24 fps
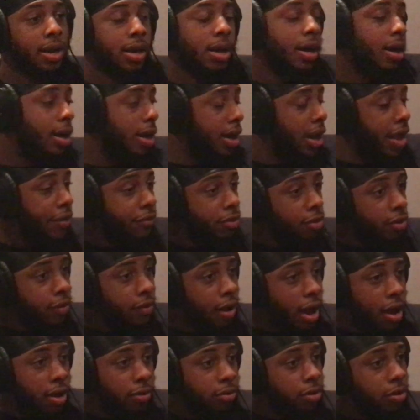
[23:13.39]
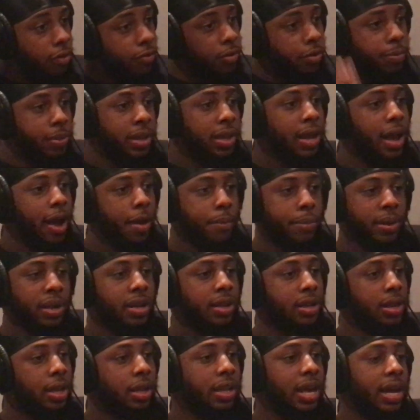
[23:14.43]
I don't know if you've been. I've been
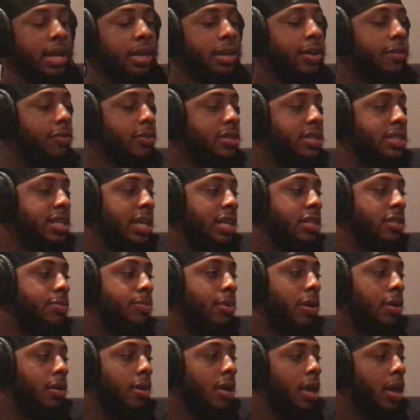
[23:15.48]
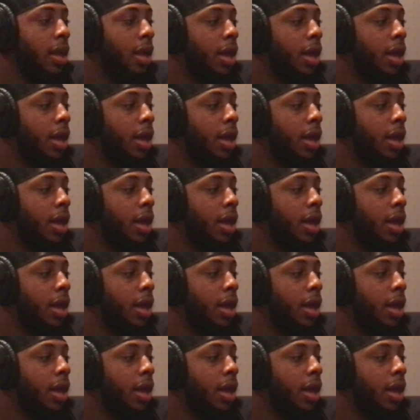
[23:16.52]
in a lot of different settings, bro.